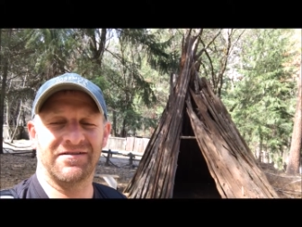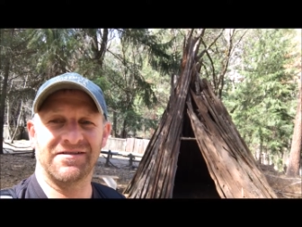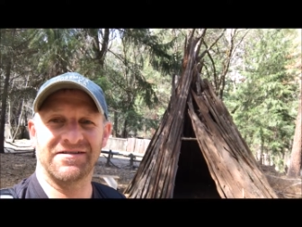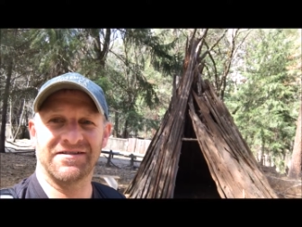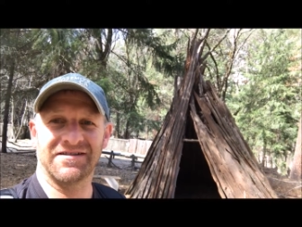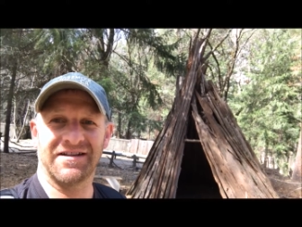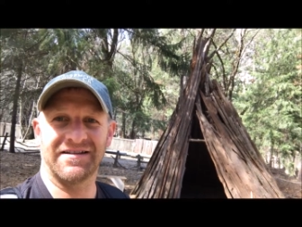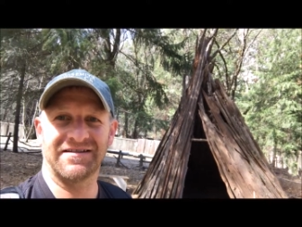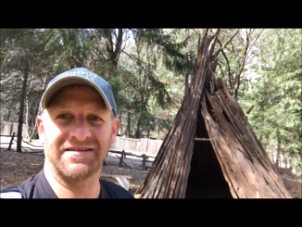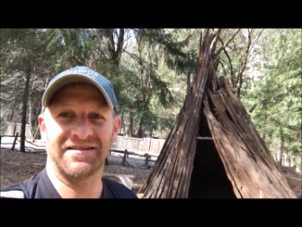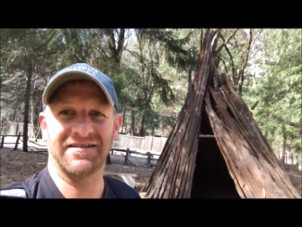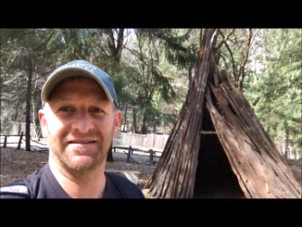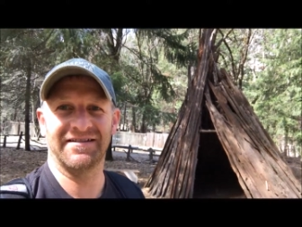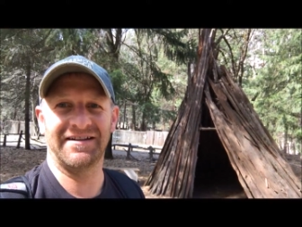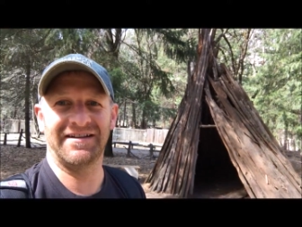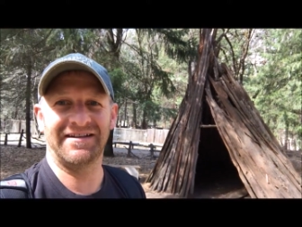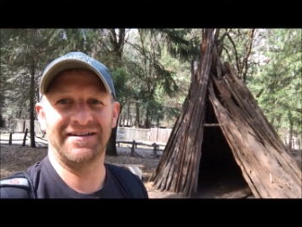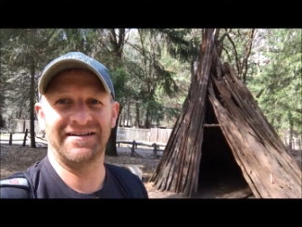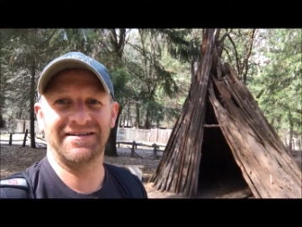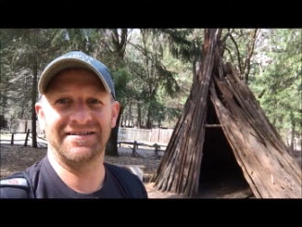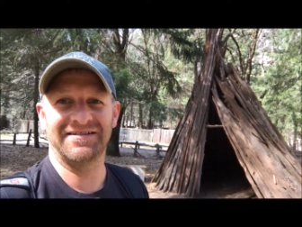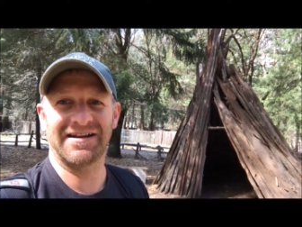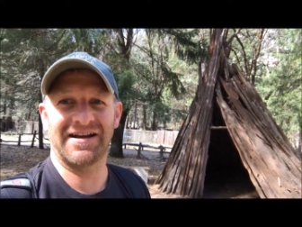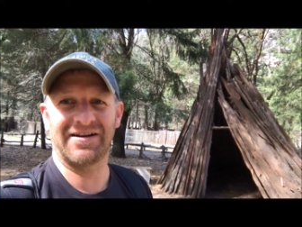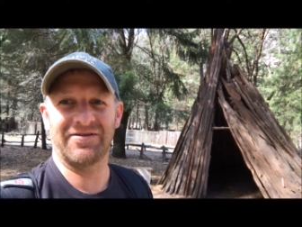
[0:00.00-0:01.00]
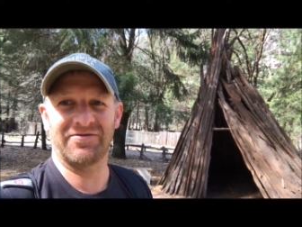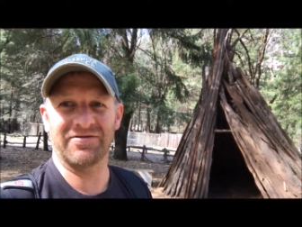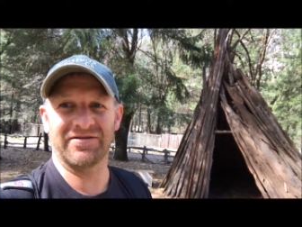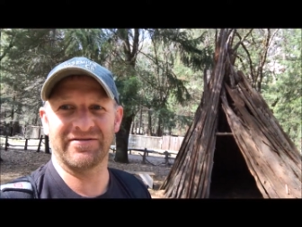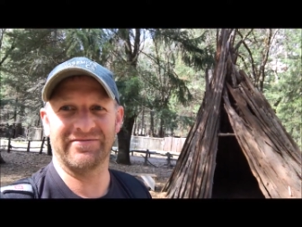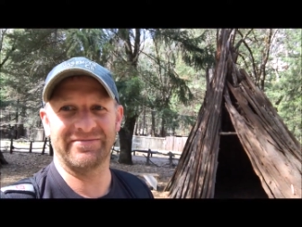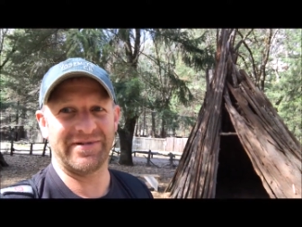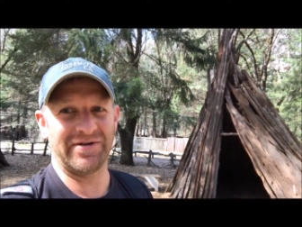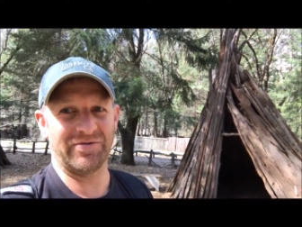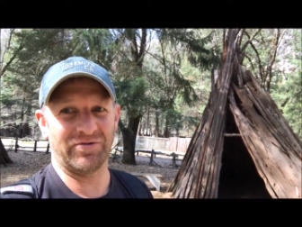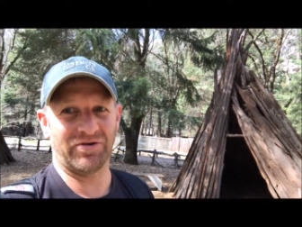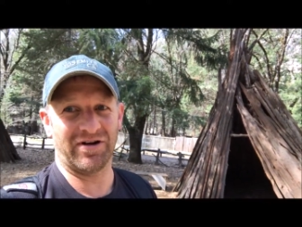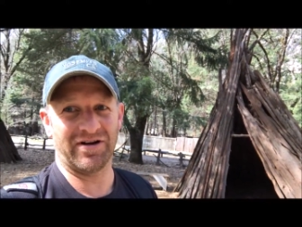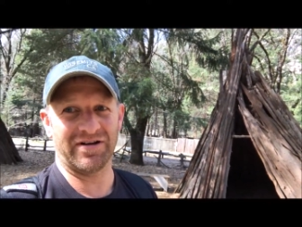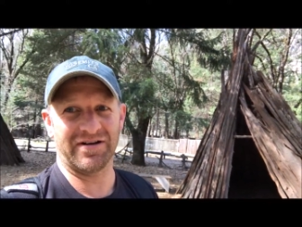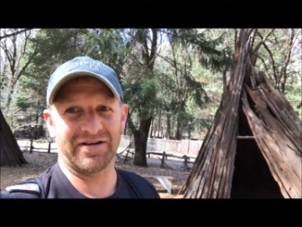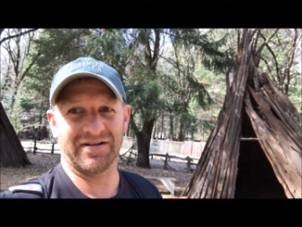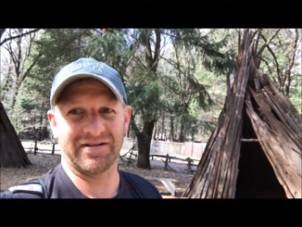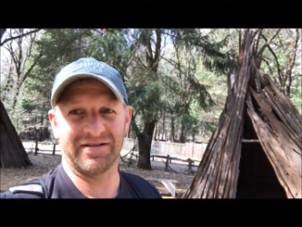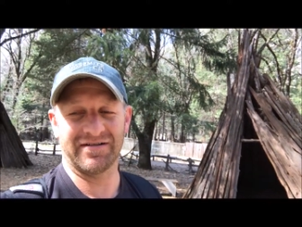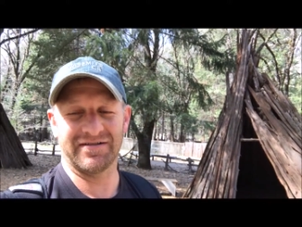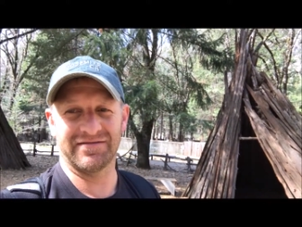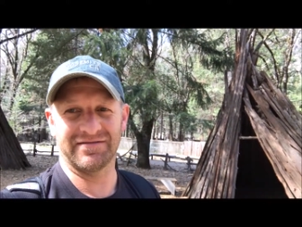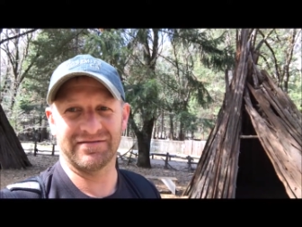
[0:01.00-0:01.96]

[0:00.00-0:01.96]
Looks like the Leaning Tower of Miwok.